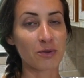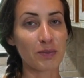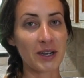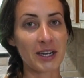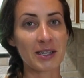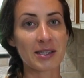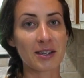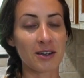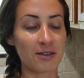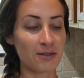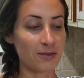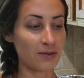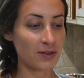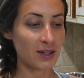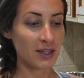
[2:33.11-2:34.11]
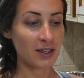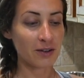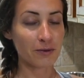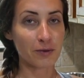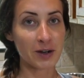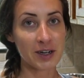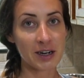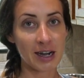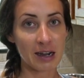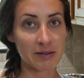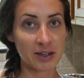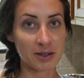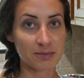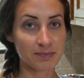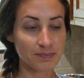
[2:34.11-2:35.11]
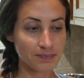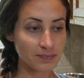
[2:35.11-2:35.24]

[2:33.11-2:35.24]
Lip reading: base of free diving